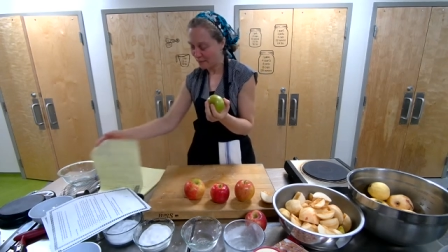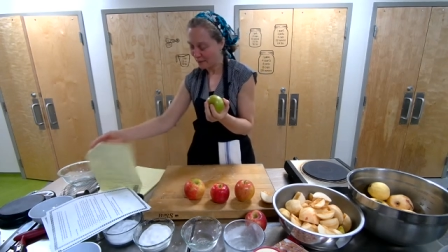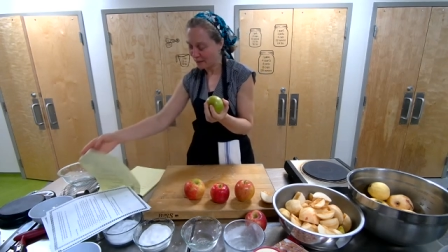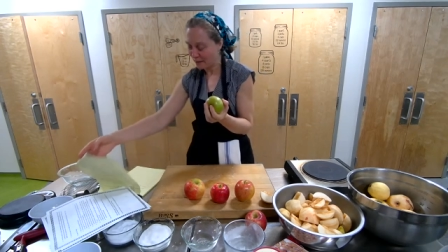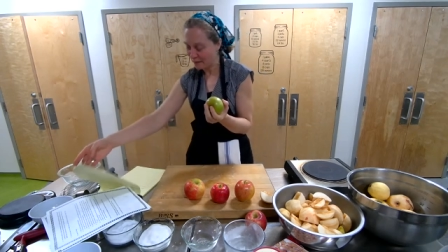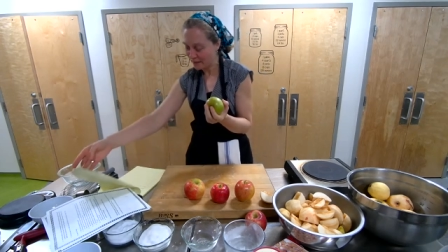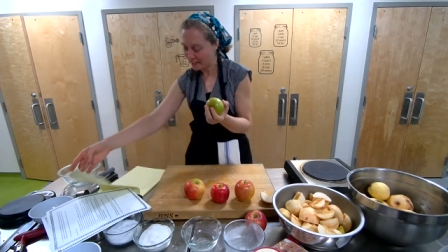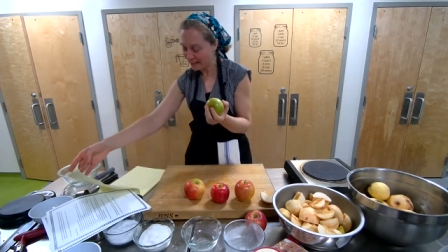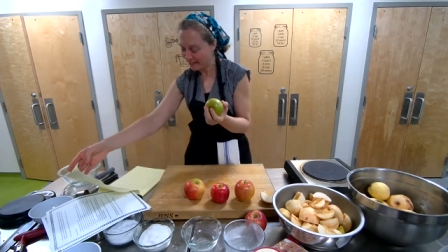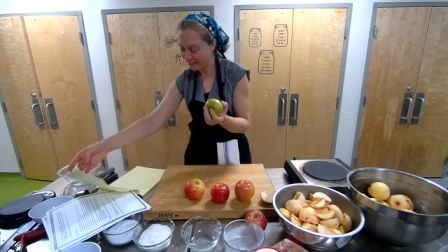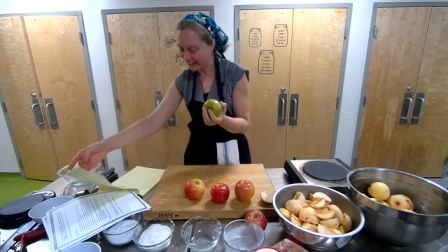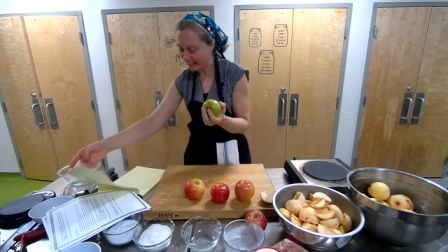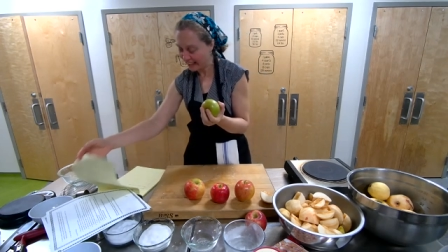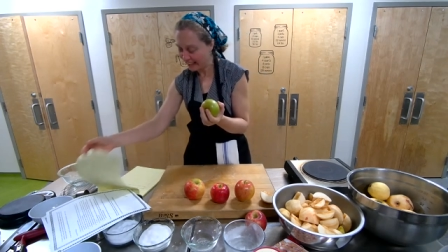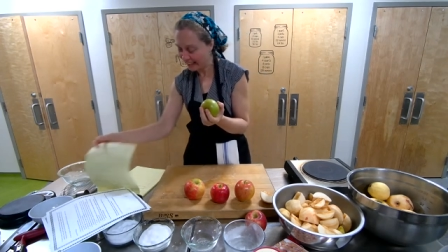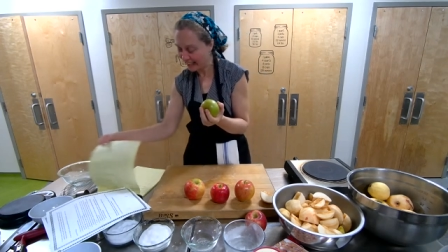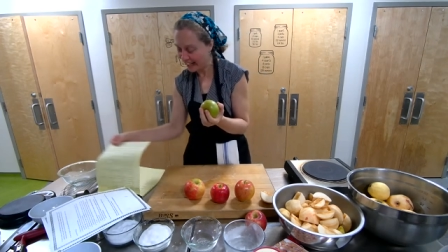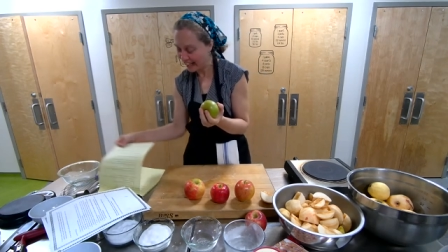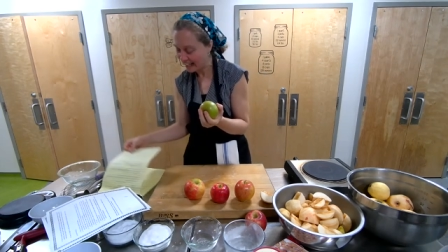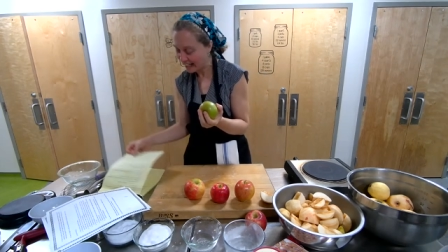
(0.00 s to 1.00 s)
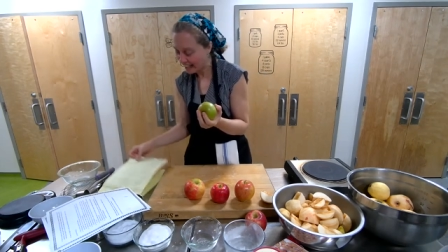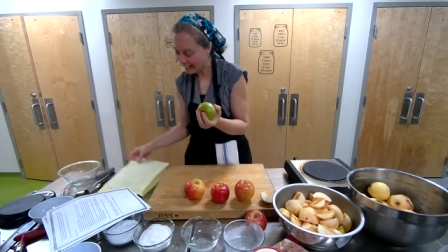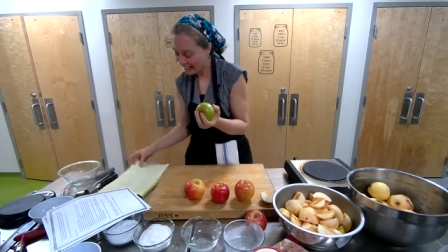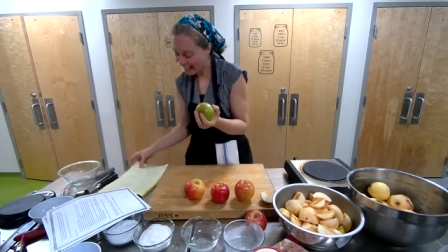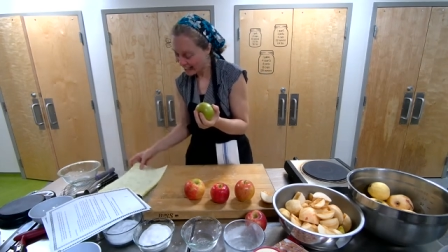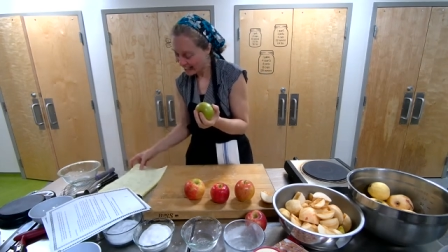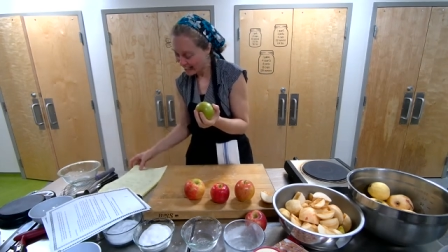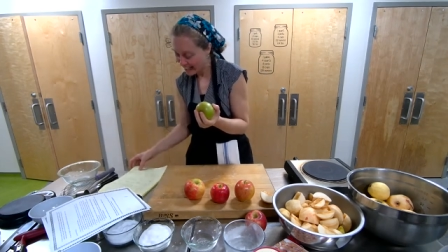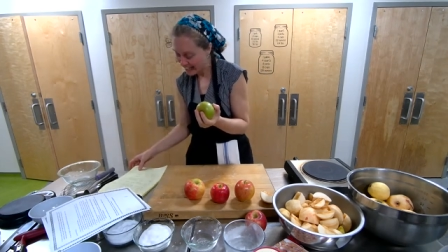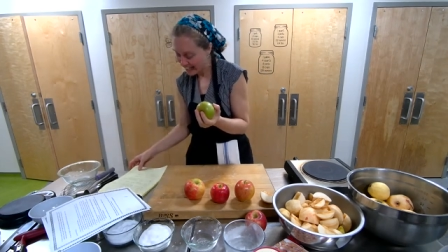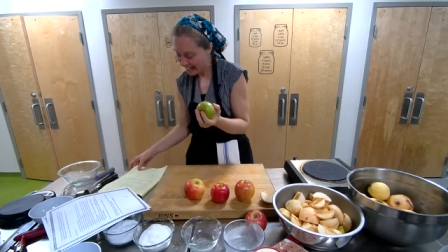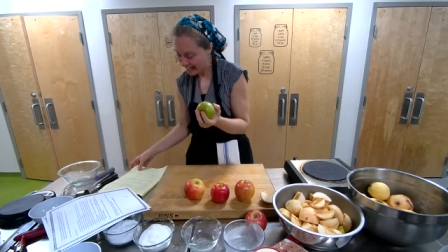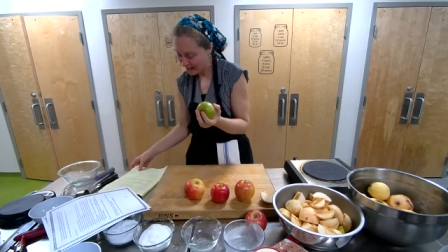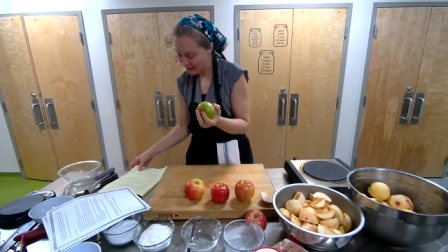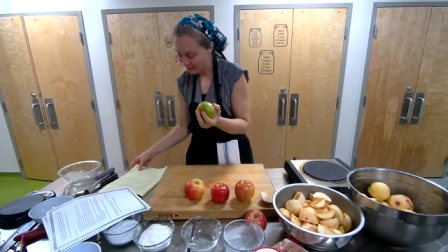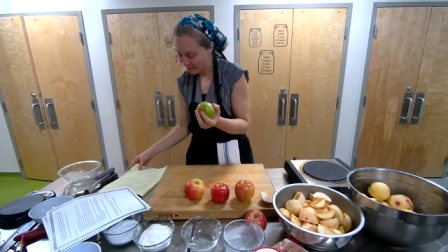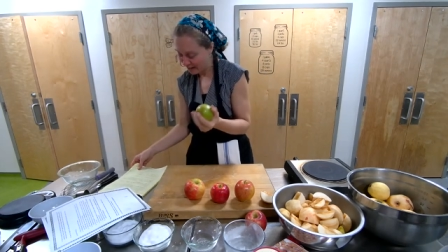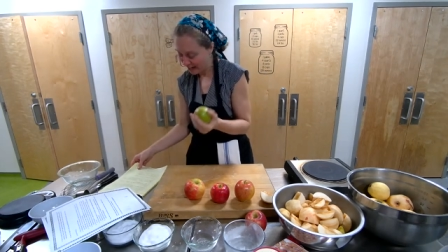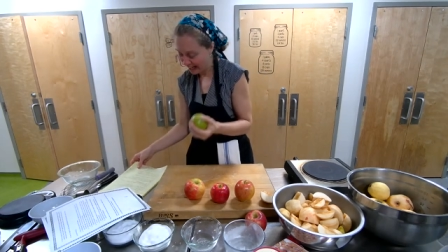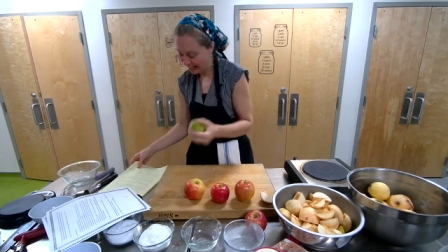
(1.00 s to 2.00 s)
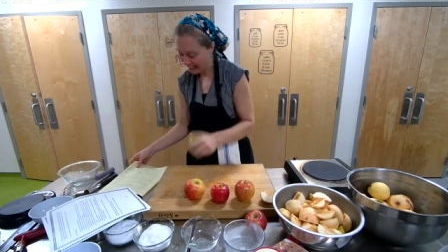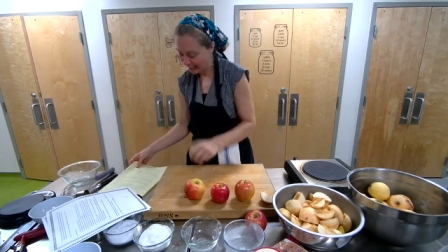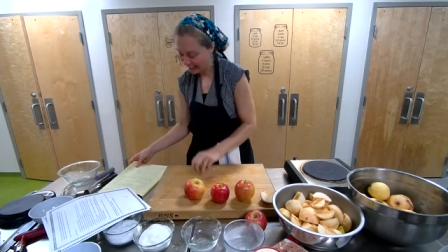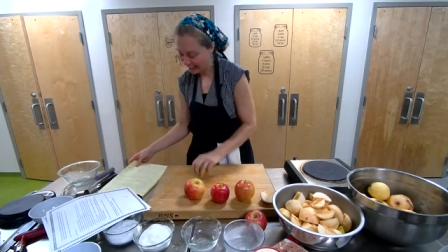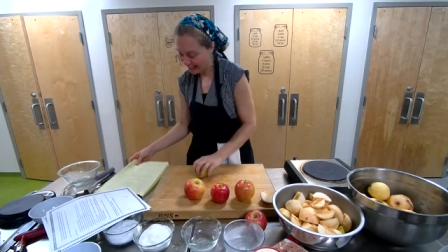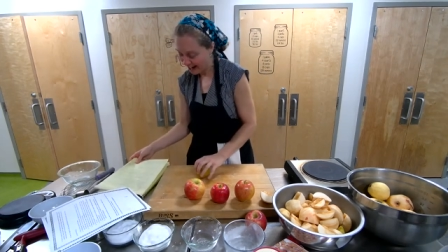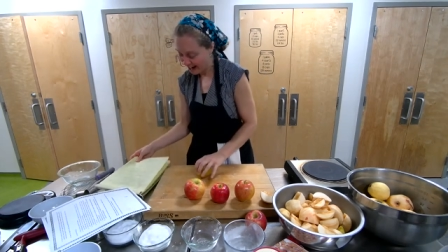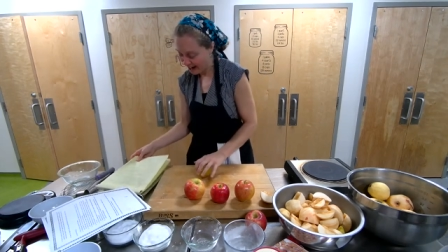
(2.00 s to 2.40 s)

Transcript: Let me see if I can get the name right.